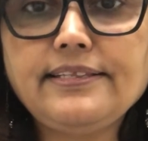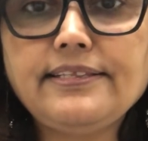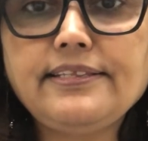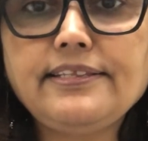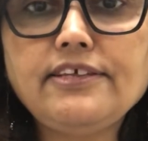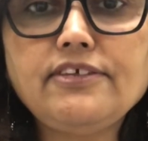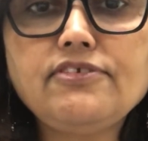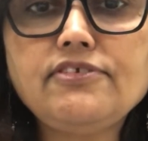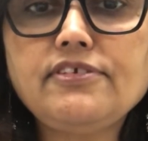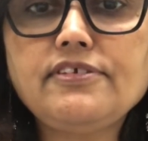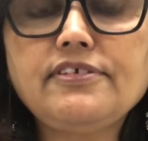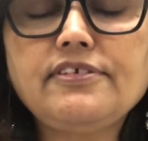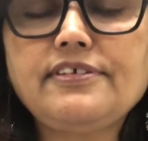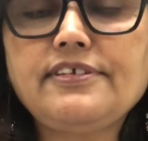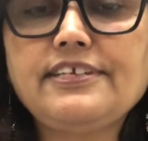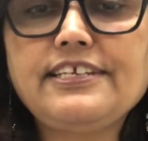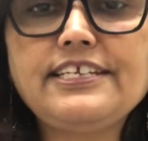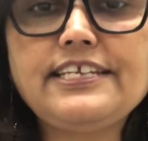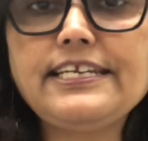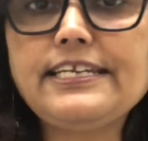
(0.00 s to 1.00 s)
This
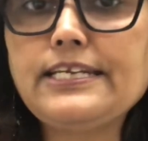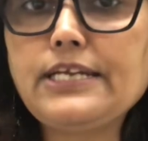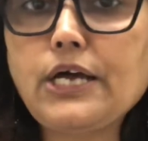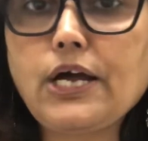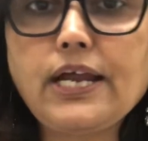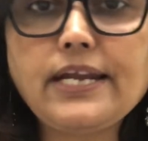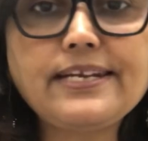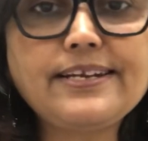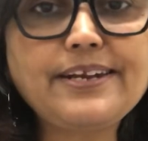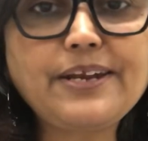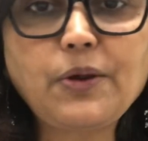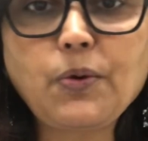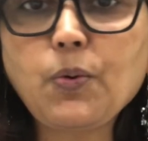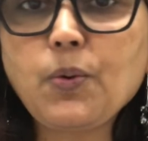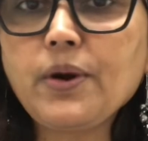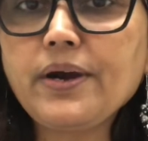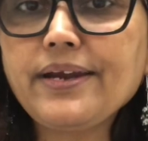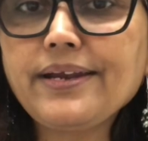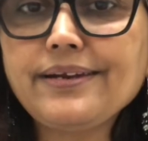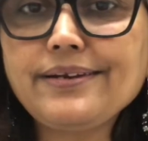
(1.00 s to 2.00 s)
did not
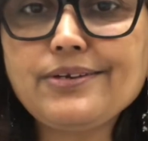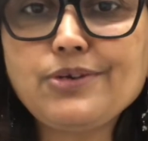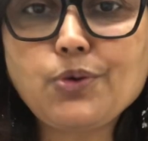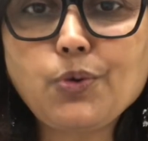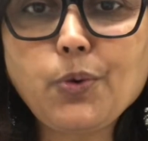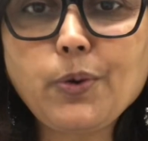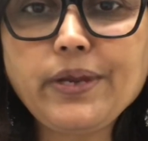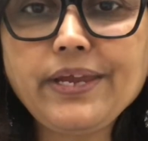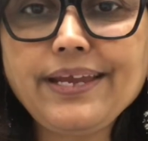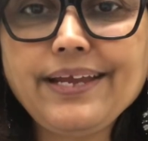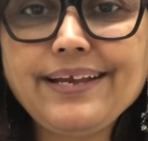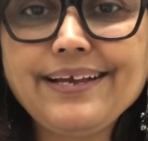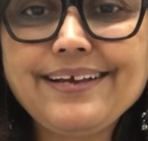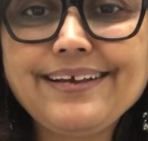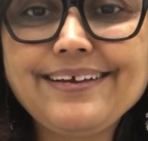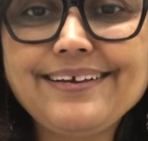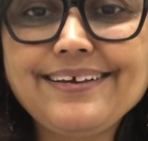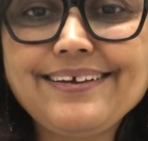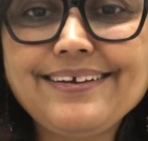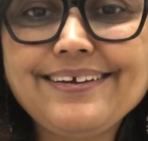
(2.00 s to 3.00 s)
require drawing,
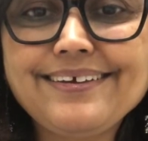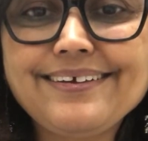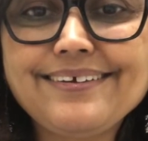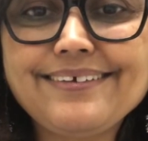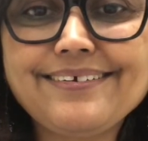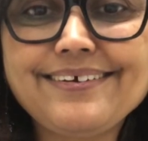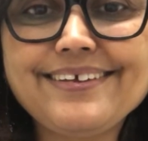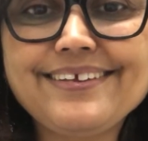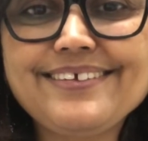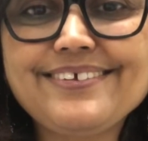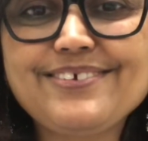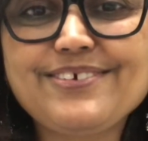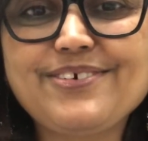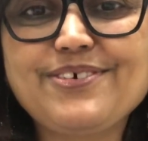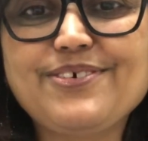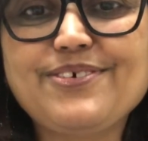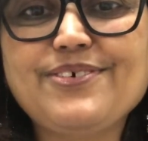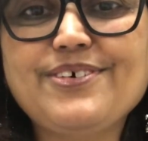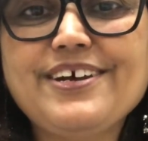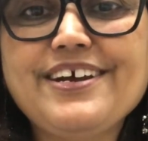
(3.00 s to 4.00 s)
right?
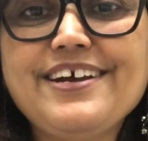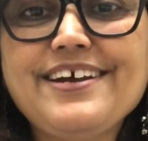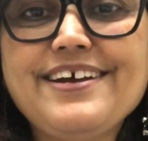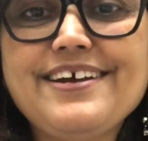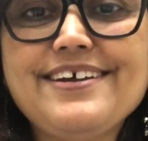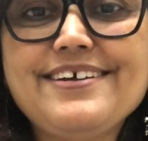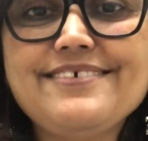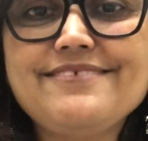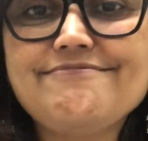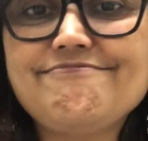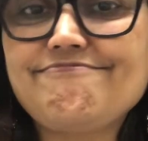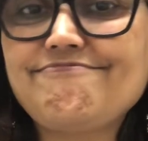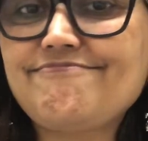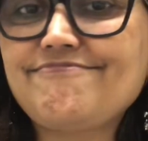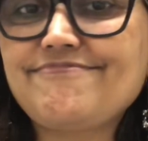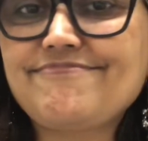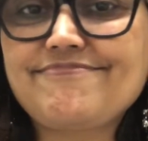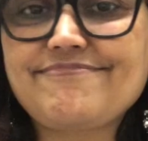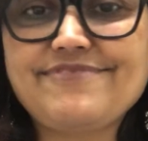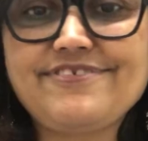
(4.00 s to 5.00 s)
So
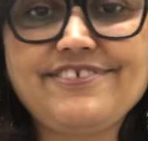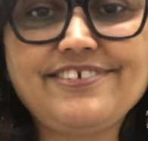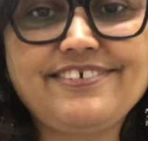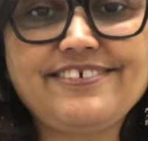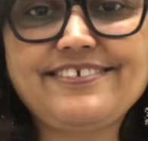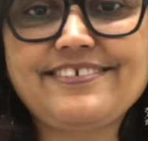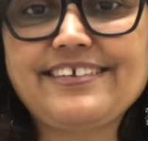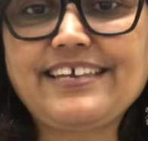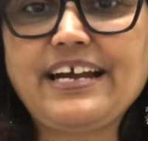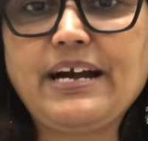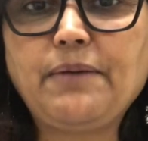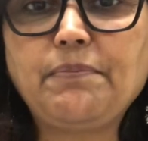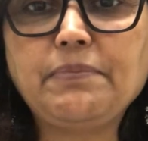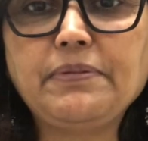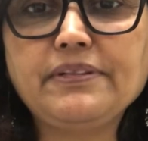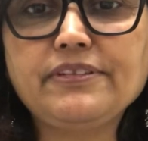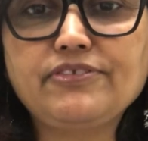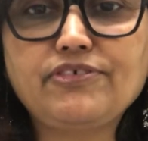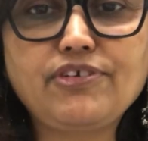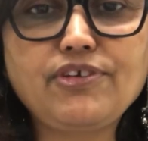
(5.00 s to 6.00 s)
just
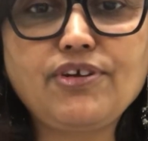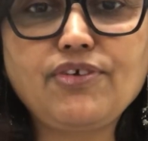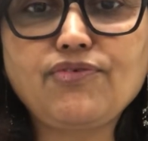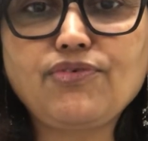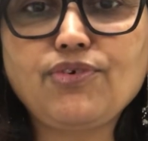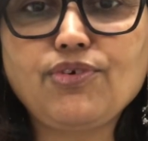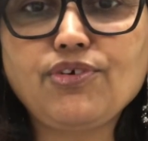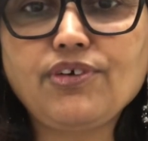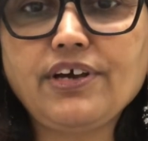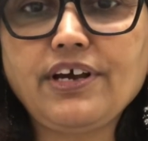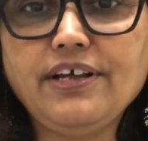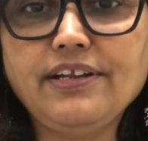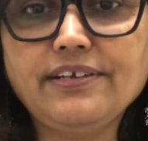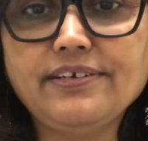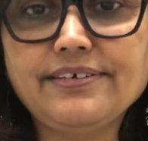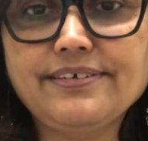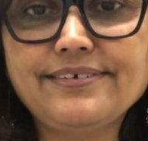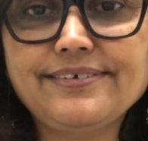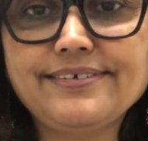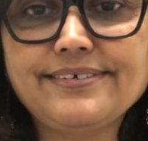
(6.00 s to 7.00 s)
couple 3 or 4
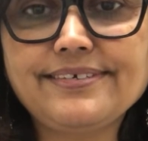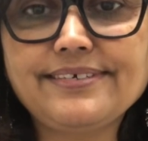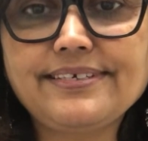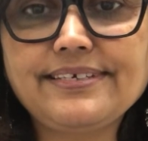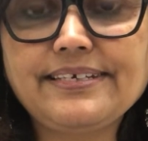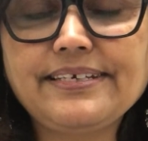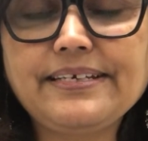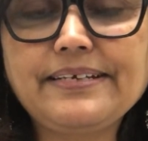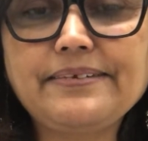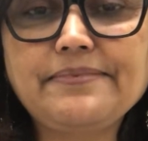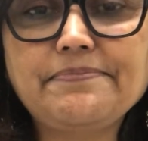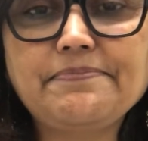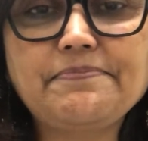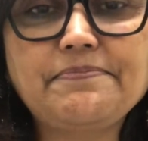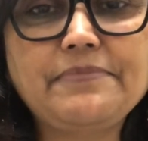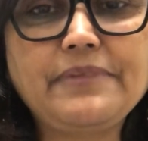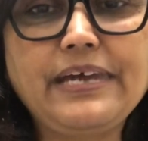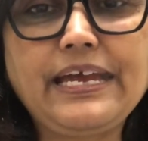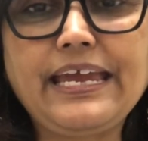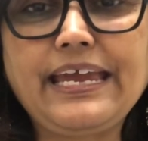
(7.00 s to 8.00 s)
colors,
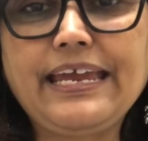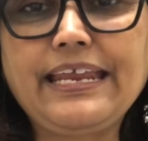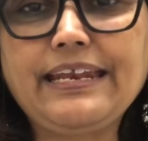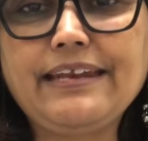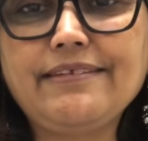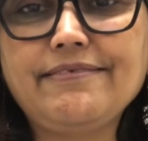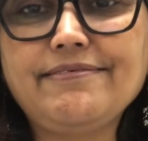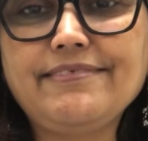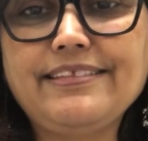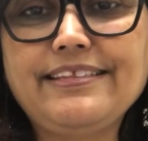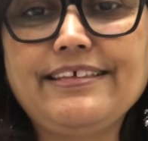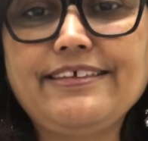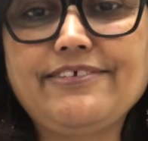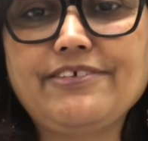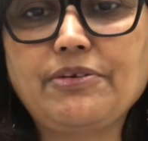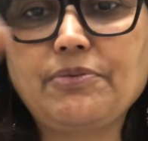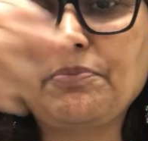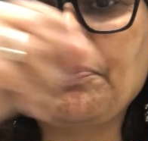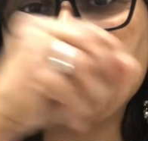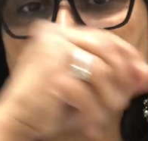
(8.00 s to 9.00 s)
and these are
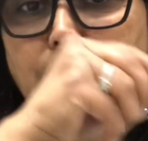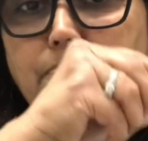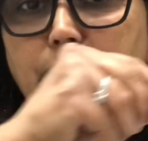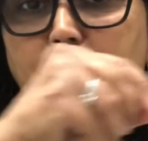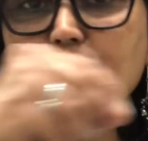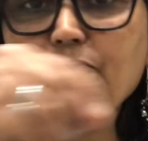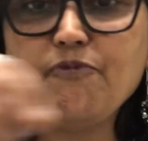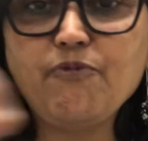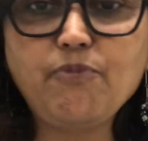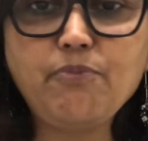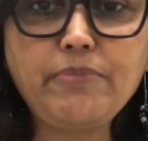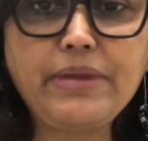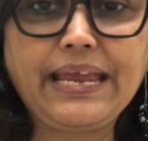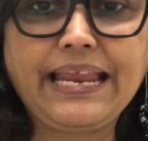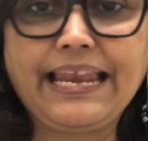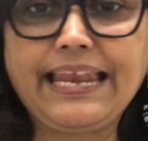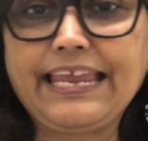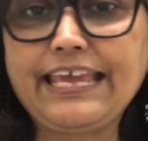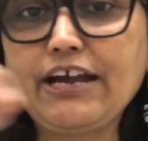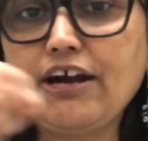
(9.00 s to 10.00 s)

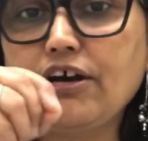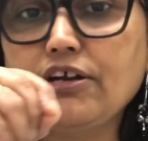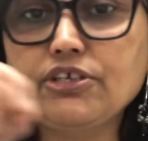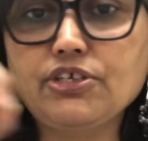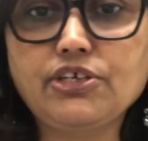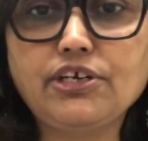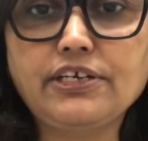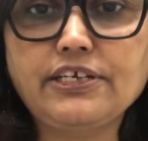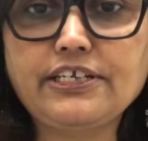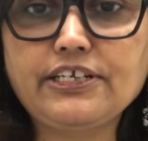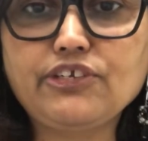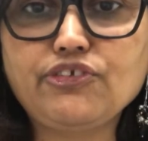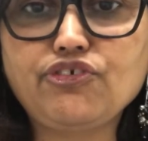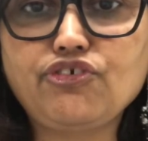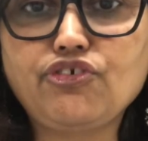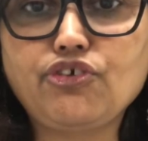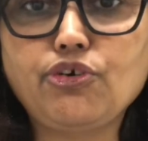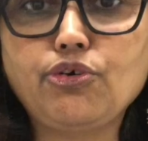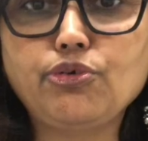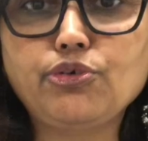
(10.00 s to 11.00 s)
mainly horizontal
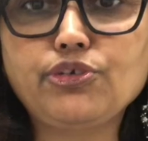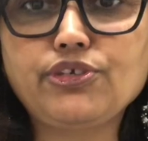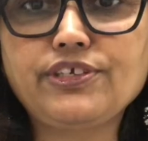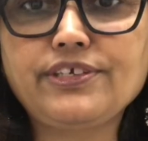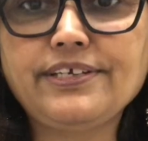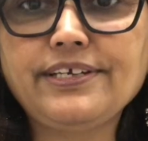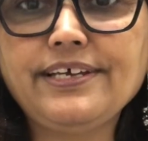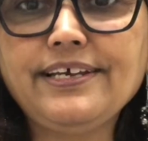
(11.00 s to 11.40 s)
strokes.